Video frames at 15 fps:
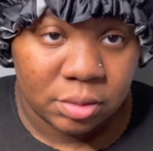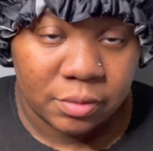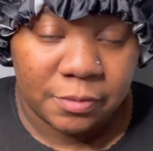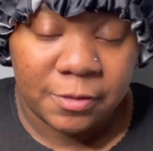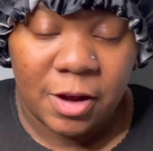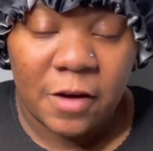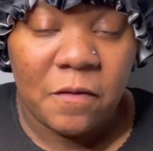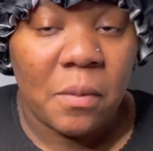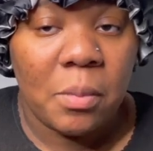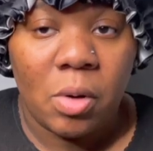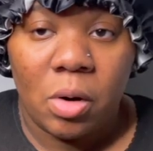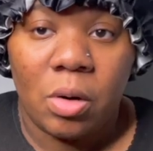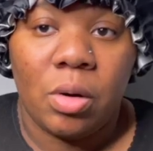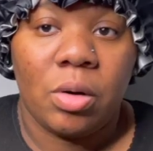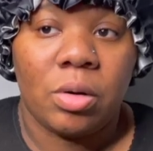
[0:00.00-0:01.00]

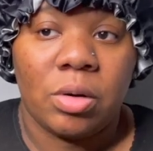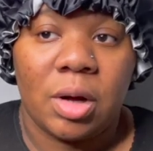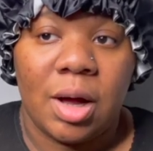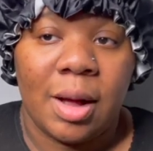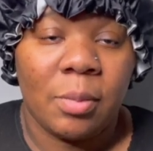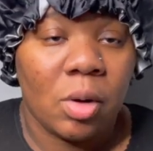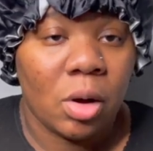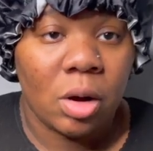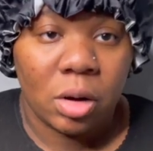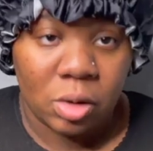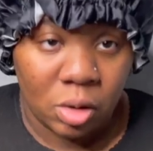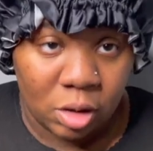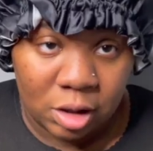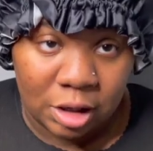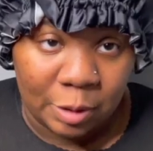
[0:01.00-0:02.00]
Furthermore, I'm not going on
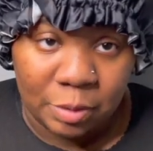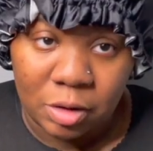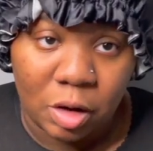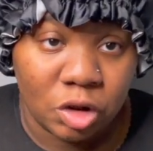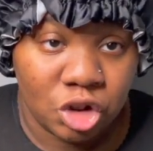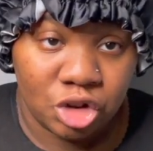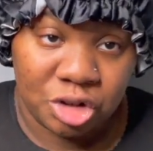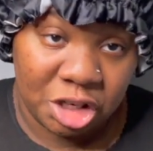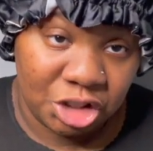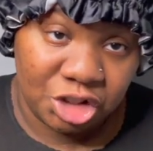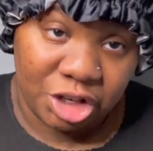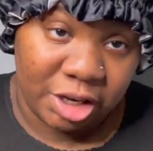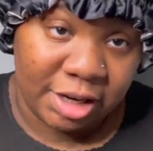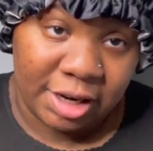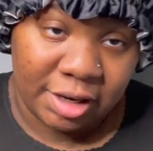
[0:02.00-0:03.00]
holiday with no
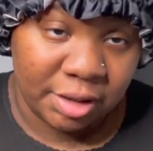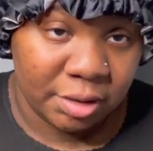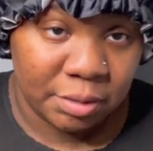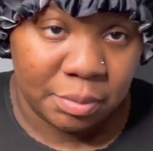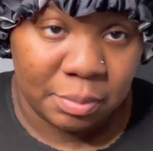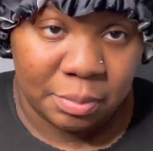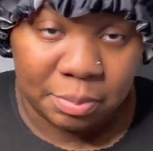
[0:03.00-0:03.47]
stranger again.